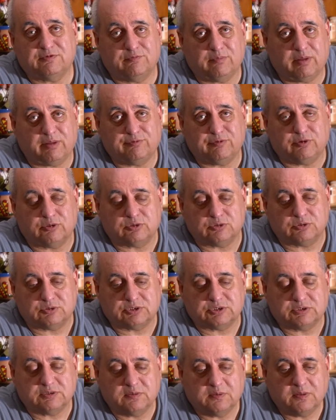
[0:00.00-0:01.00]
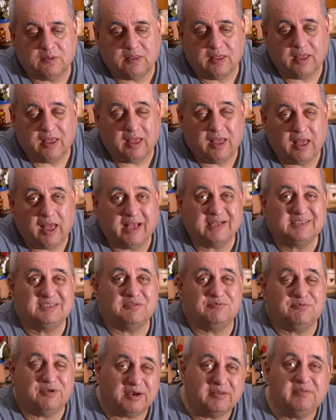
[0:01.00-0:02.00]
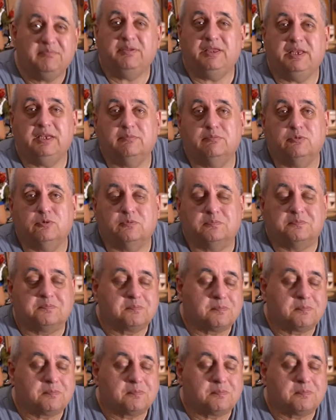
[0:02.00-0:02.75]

of my photos, at very minimum.